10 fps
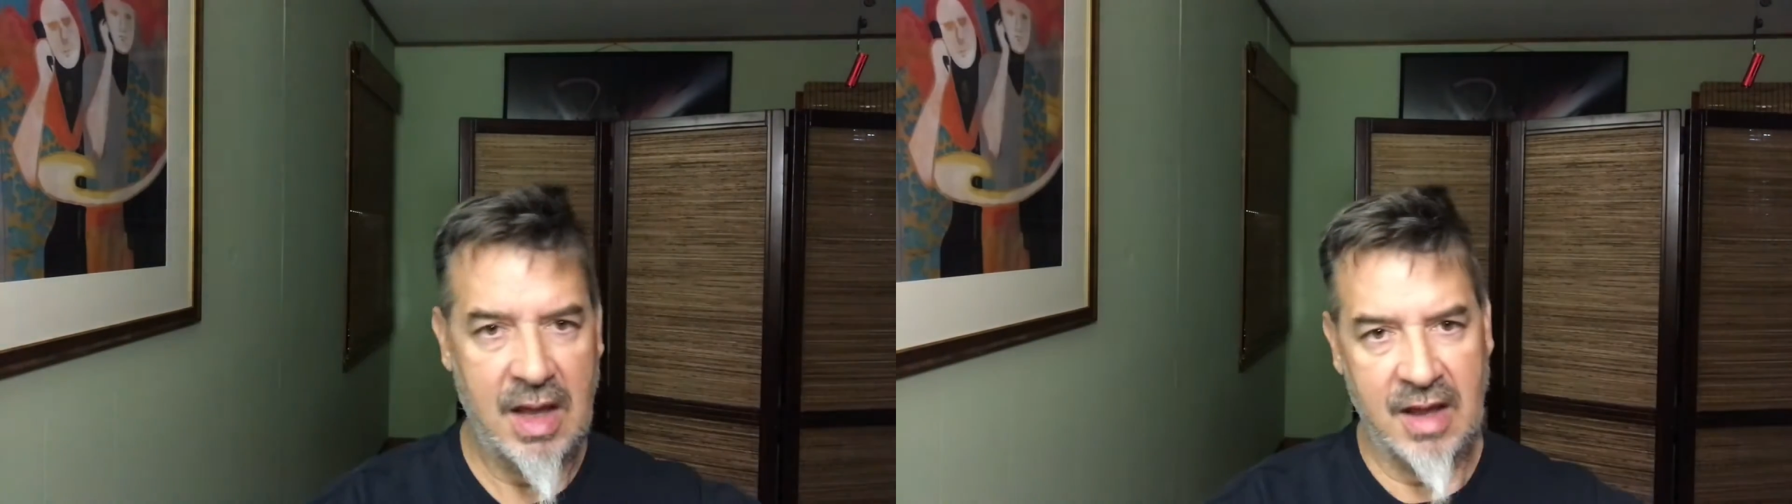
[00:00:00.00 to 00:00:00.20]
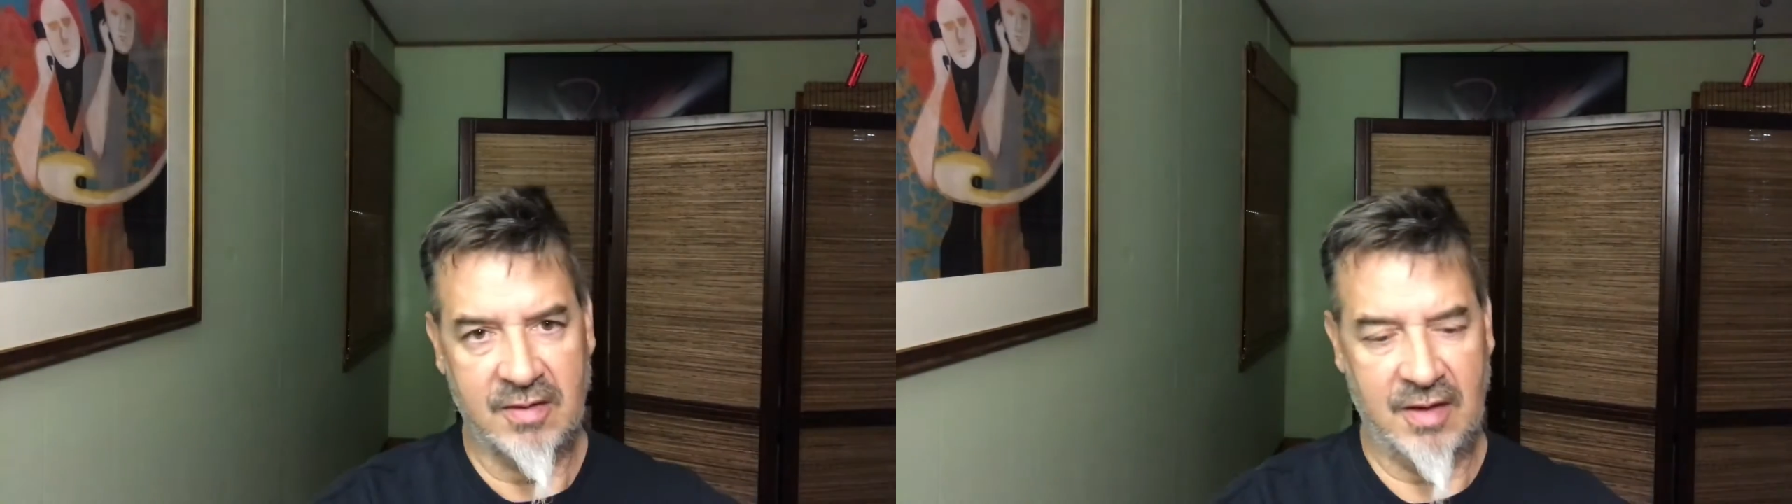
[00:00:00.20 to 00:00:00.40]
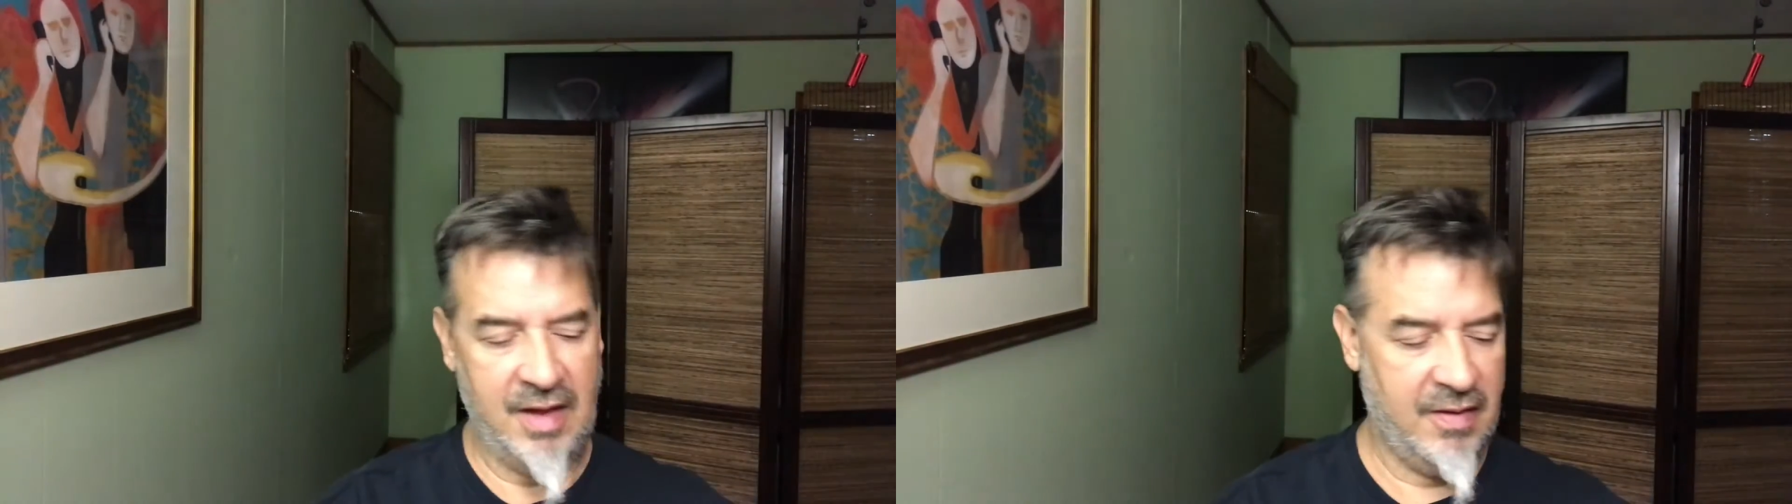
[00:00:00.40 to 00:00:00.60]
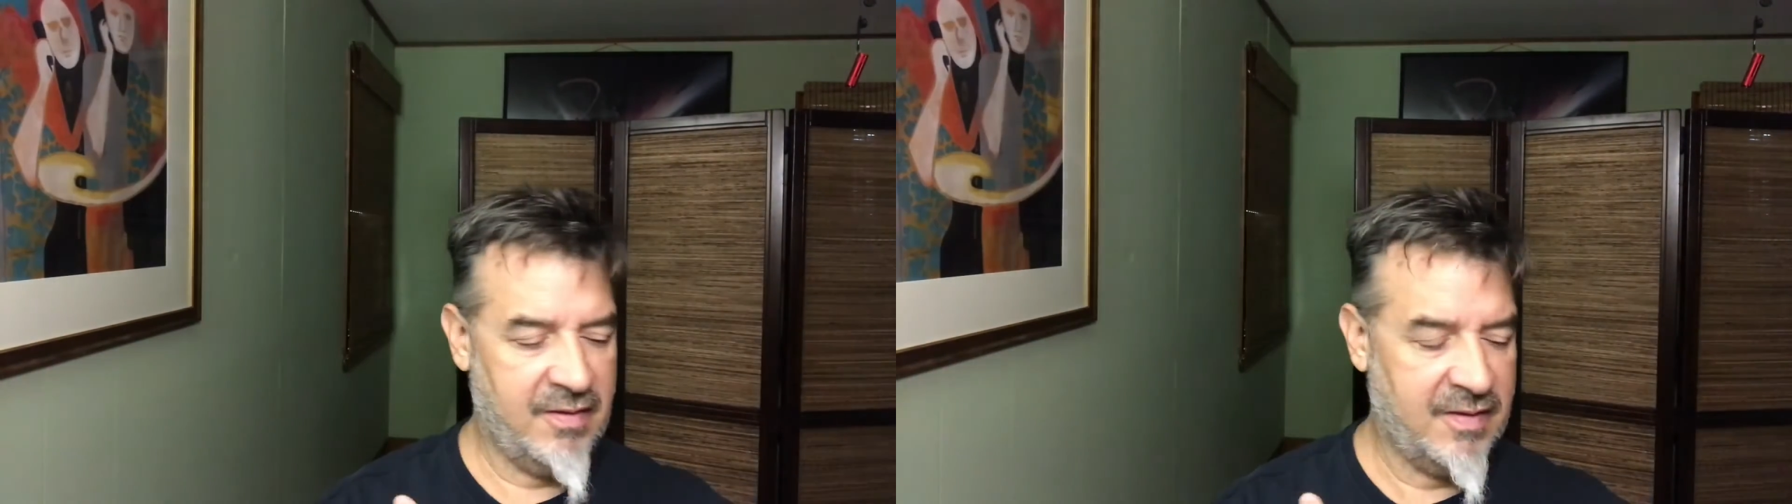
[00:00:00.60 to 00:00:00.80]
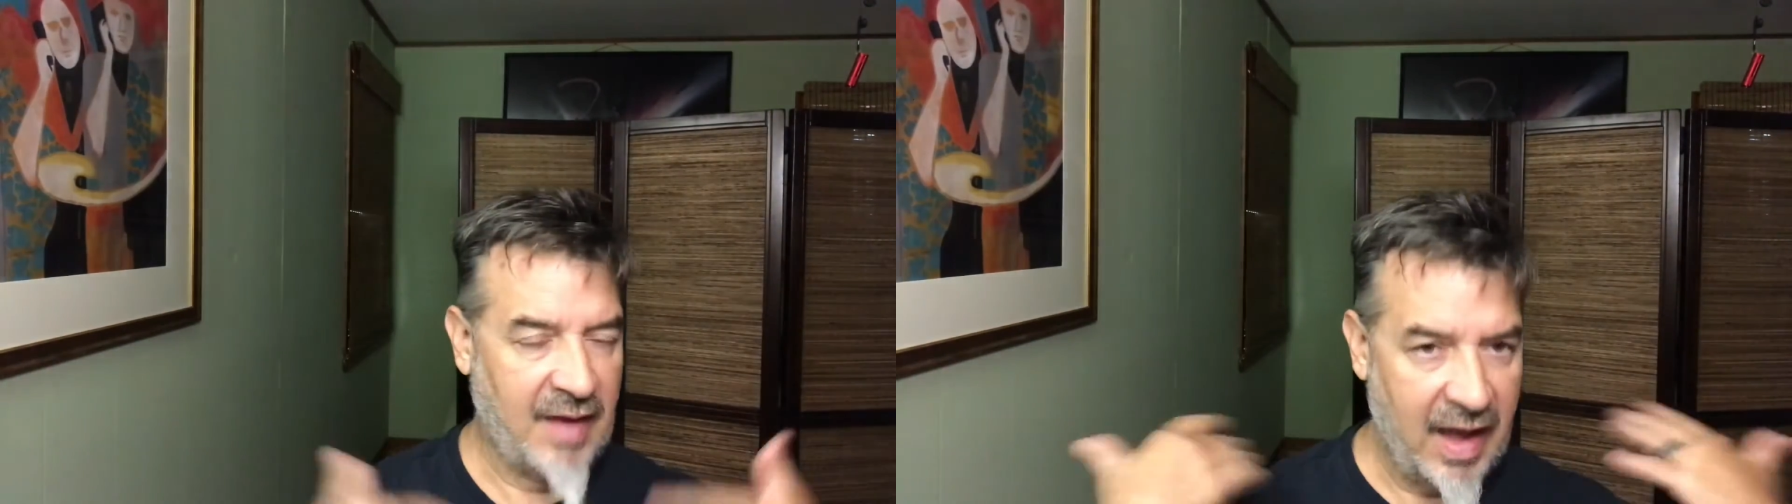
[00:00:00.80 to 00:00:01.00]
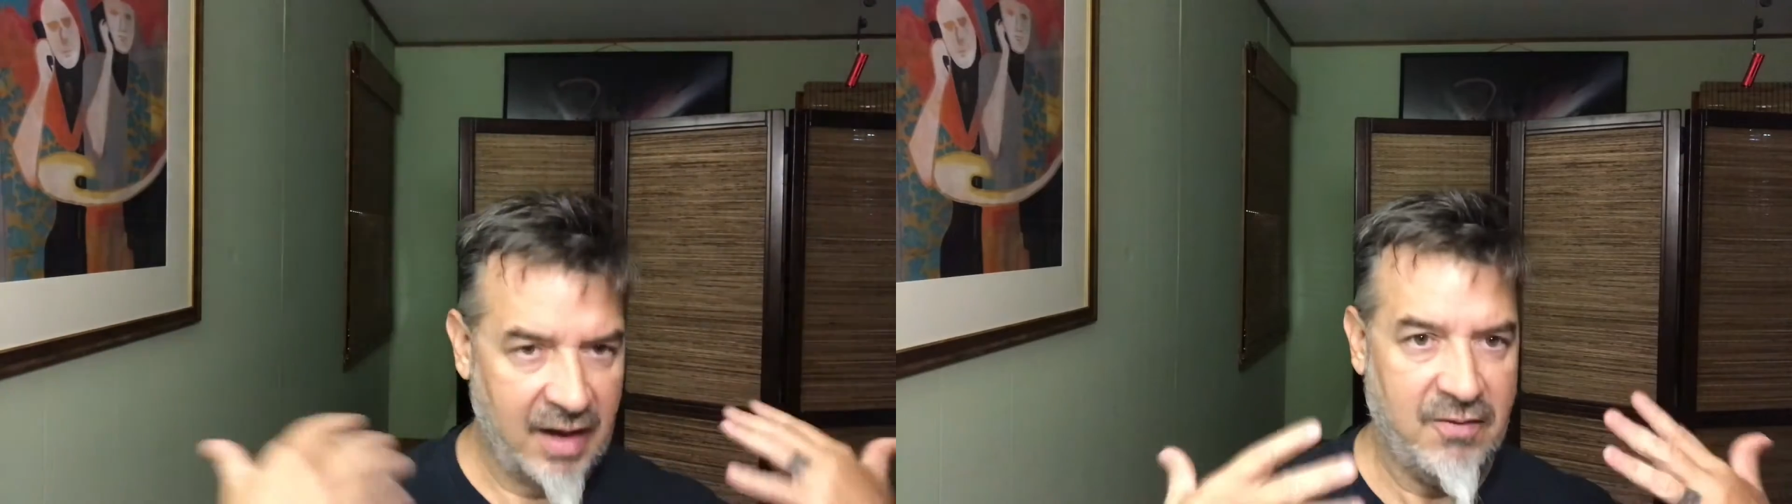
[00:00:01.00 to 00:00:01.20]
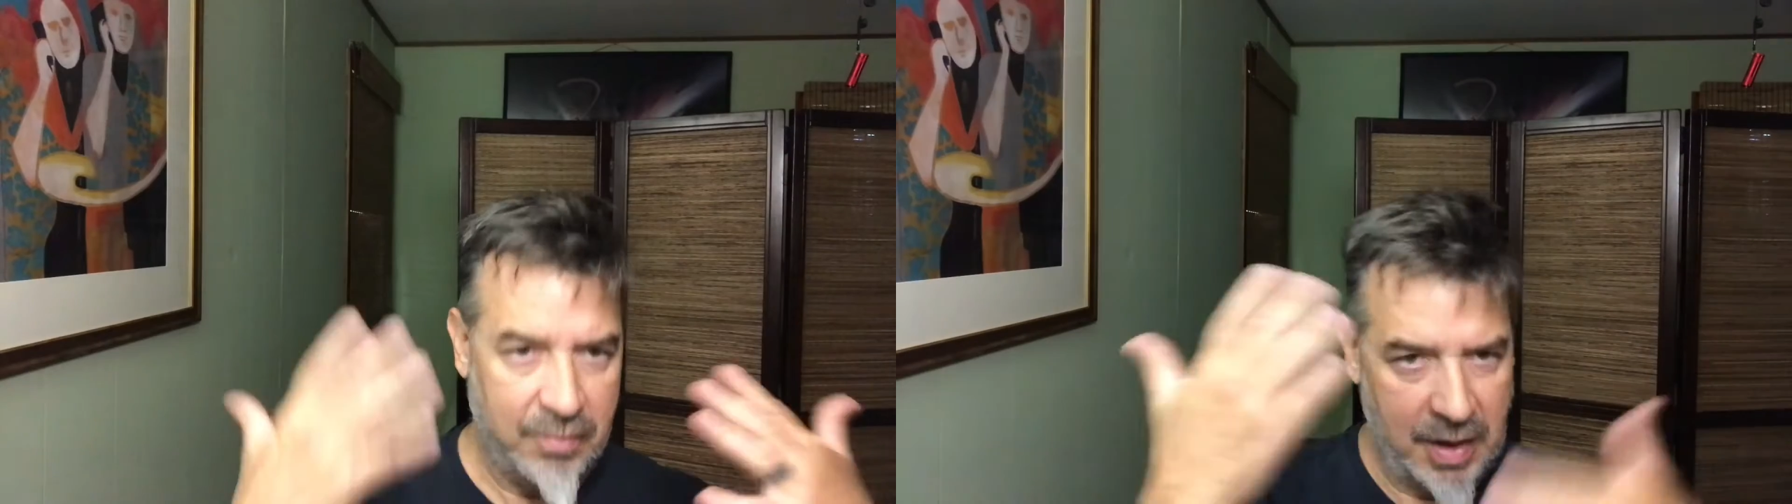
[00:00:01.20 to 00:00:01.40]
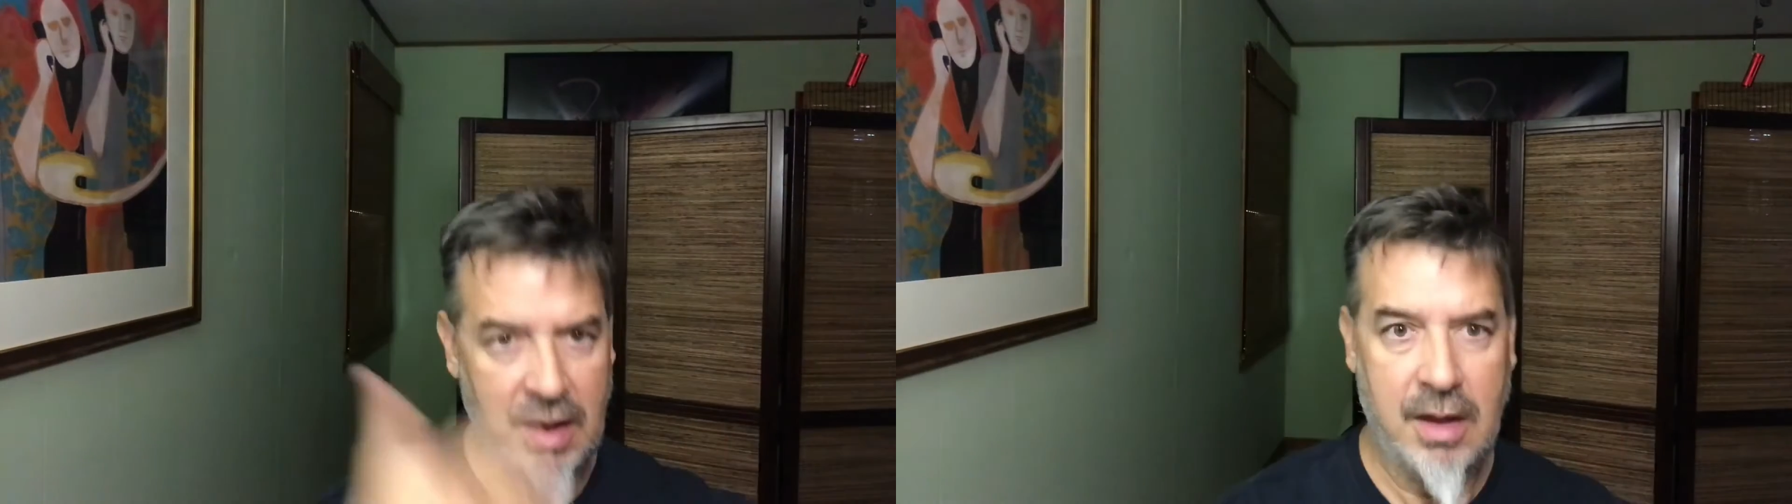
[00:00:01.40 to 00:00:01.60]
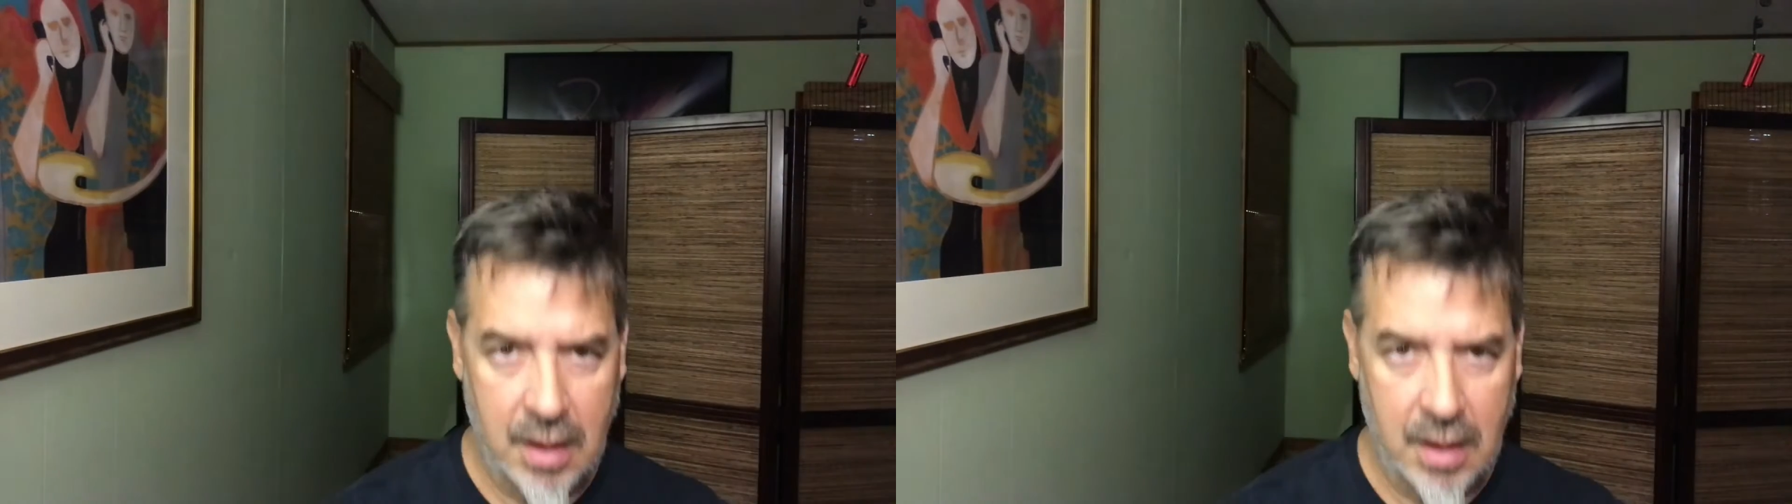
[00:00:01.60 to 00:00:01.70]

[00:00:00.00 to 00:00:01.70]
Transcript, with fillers: it's inside of me